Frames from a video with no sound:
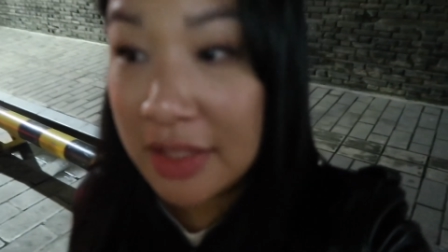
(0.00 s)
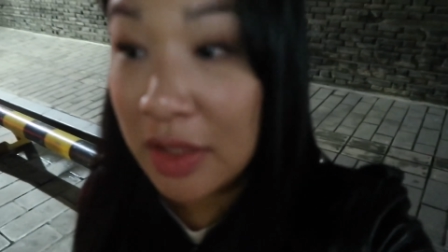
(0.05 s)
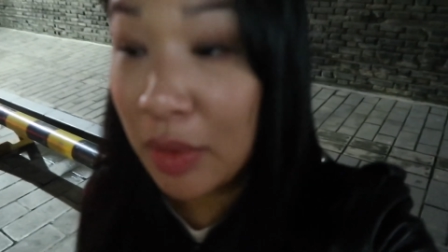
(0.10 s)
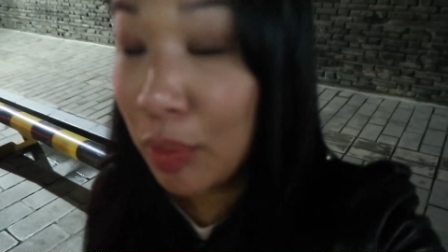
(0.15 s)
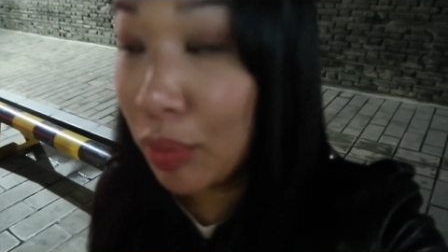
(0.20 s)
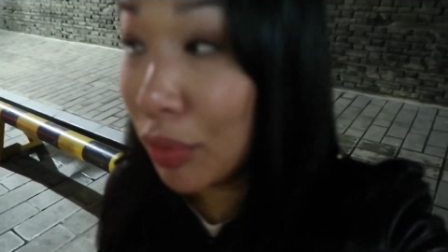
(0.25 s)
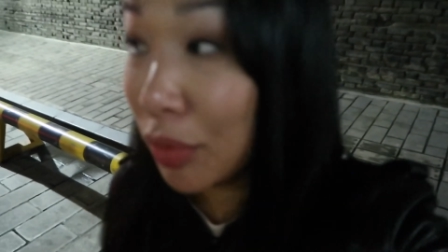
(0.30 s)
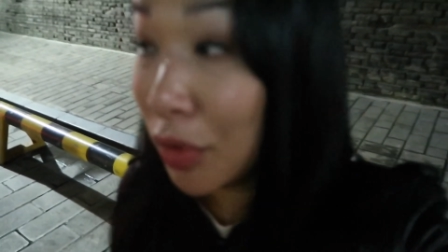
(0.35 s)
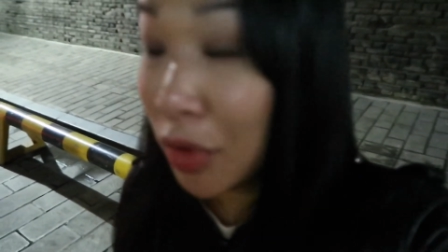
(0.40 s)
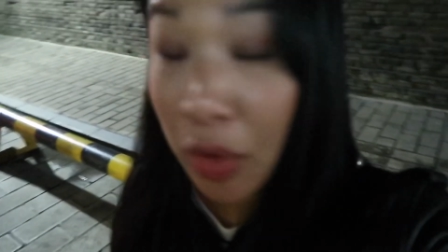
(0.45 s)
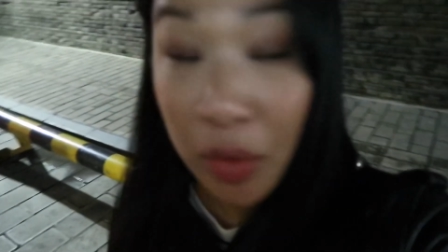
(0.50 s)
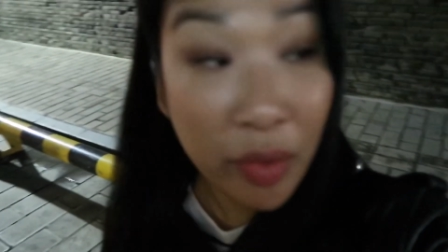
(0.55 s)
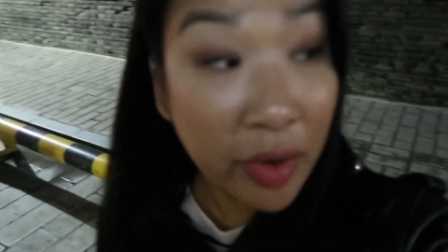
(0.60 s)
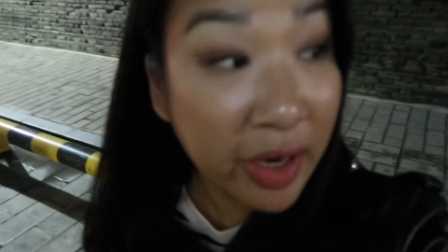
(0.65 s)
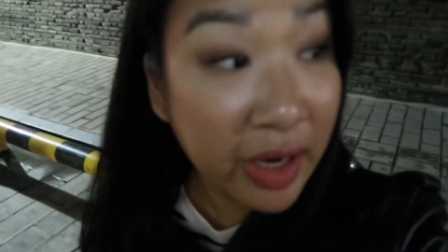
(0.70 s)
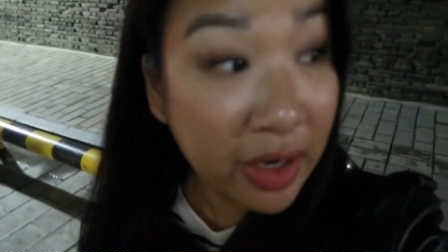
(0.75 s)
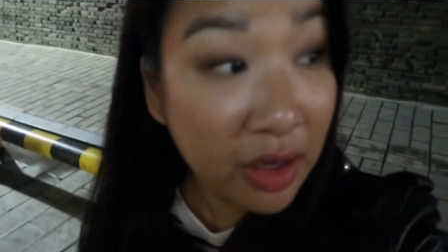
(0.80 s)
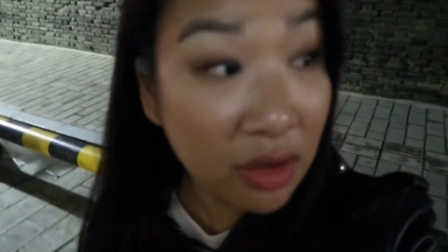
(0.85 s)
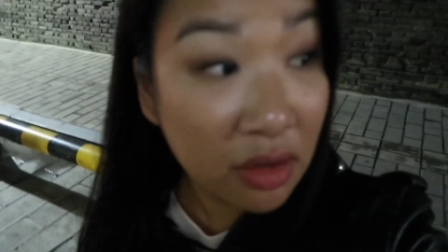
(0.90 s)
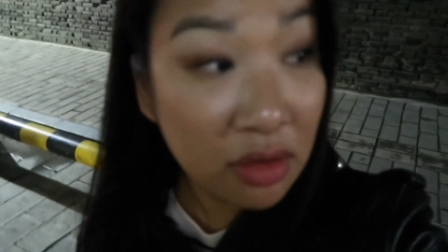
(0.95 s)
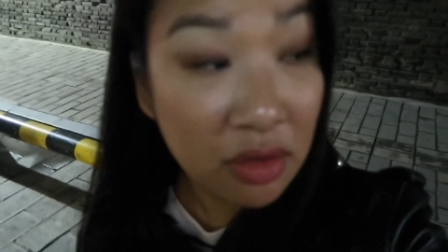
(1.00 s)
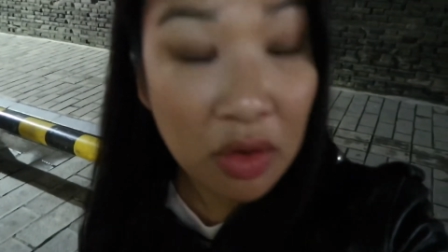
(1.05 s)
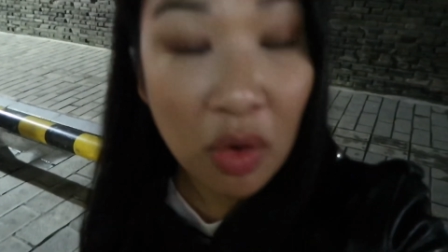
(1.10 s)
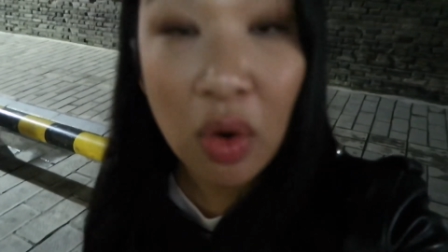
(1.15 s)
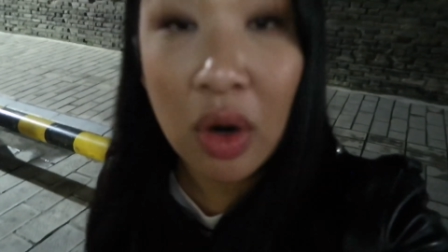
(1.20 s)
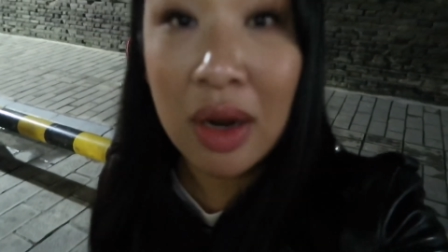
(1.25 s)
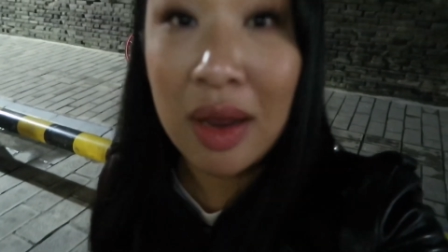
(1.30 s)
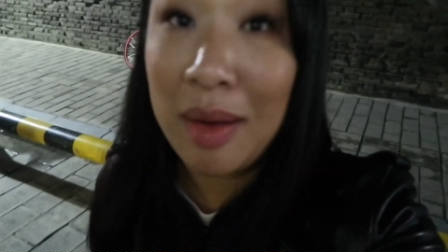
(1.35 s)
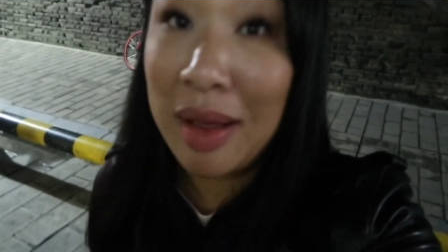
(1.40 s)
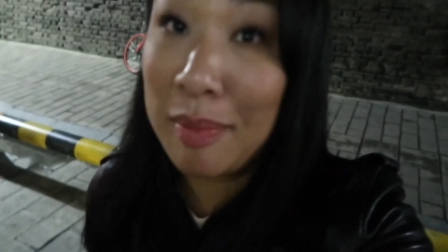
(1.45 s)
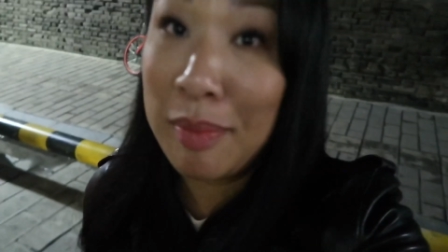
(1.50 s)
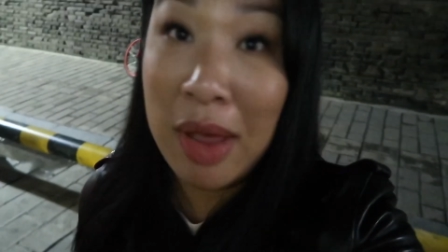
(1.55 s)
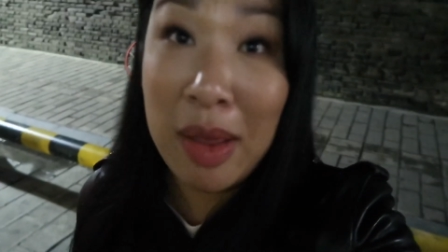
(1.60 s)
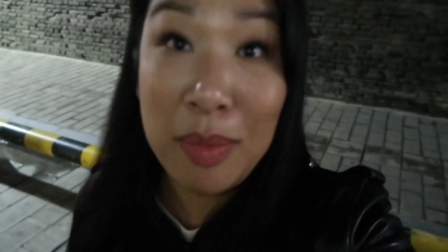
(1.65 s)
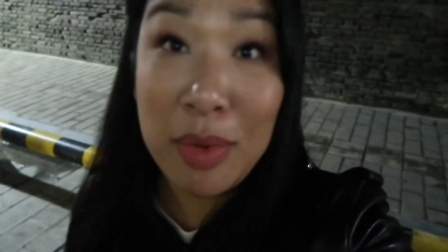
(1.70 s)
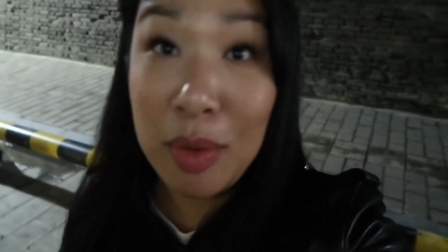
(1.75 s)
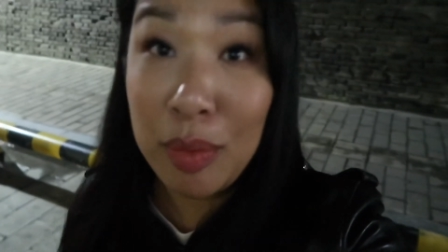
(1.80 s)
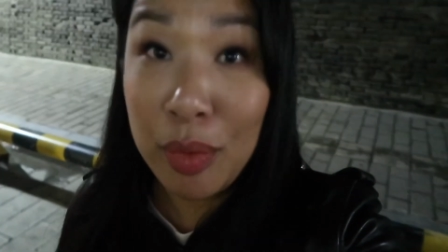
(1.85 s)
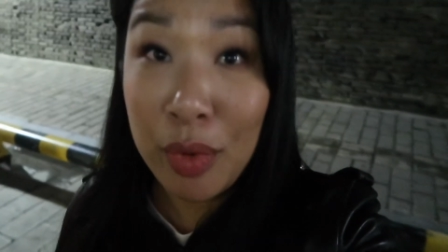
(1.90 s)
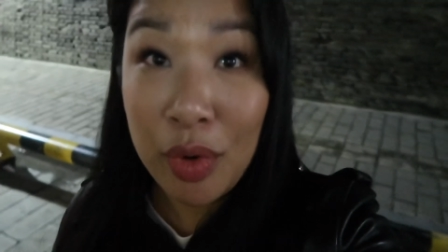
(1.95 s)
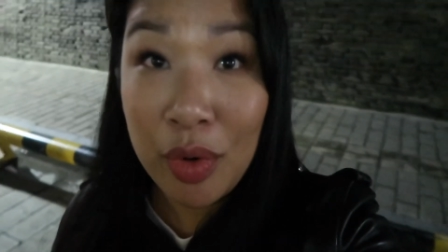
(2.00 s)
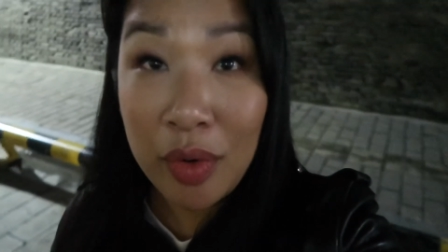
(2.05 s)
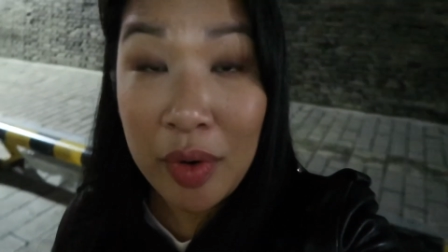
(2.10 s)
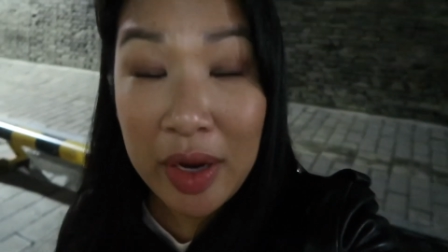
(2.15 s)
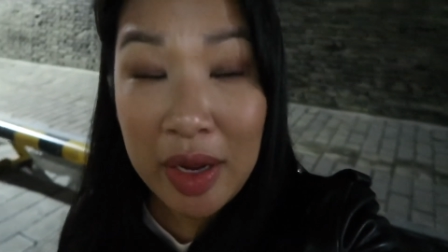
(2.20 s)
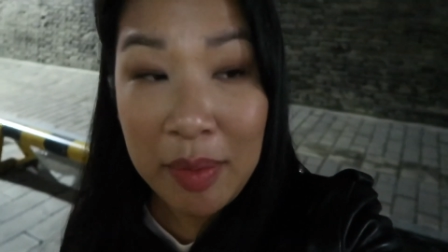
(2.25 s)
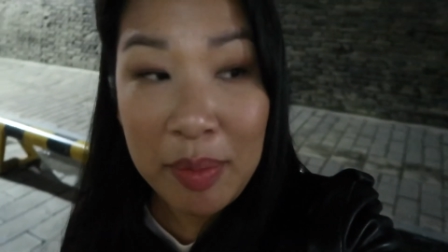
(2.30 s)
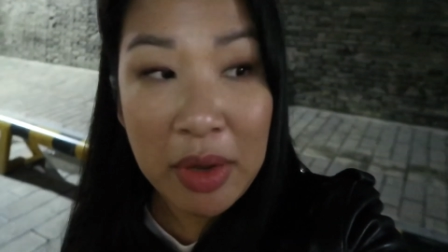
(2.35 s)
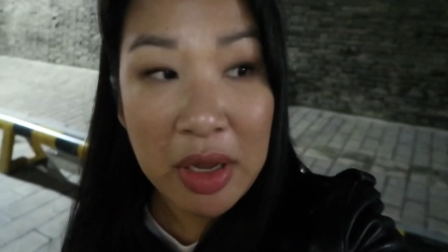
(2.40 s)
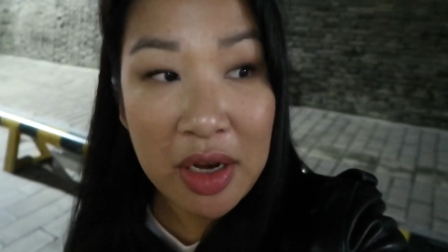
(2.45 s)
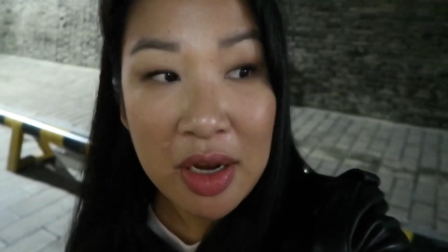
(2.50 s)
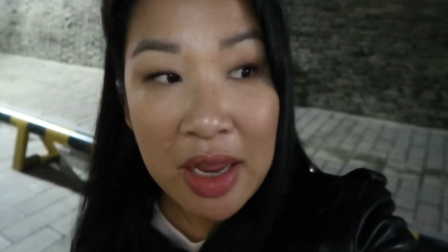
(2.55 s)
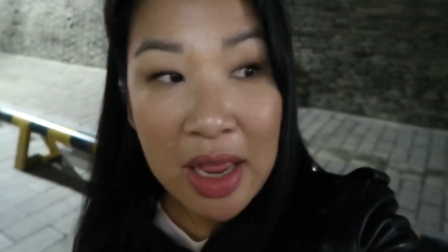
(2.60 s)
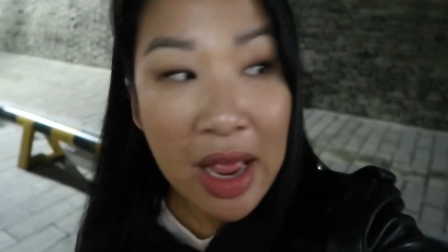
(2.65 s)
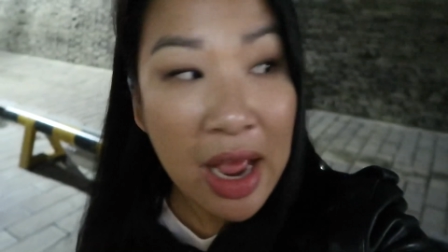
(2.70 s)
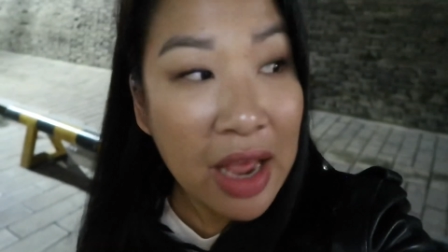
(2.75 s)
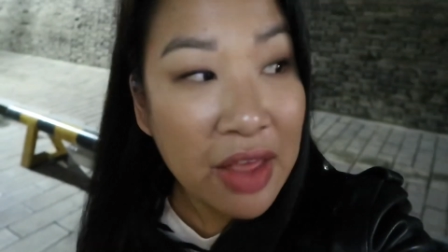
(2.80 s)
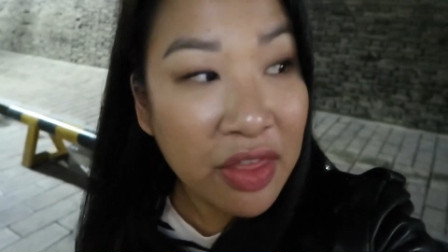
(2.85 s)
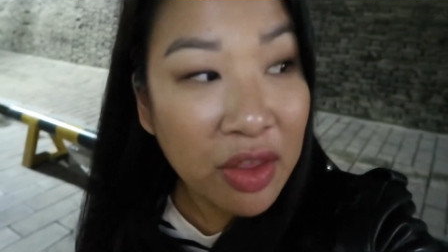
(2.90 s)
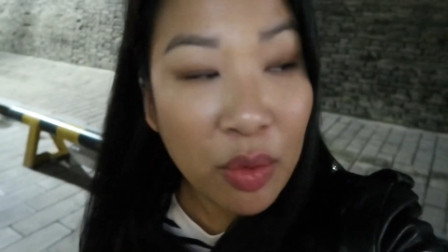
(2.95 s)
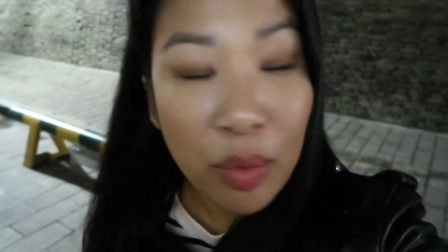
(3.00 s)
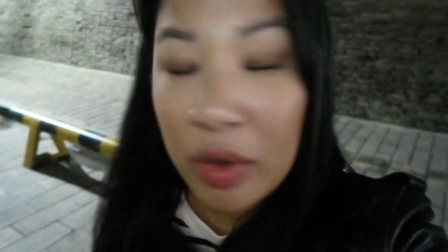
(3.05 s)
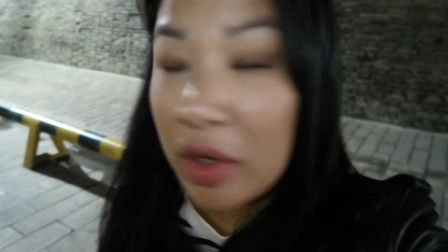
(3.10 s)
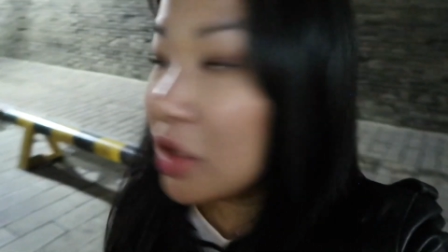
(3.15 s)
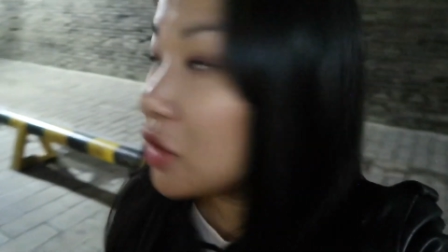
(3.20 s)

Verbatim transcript: it's a brewery, or it might be a brewery, but I think we're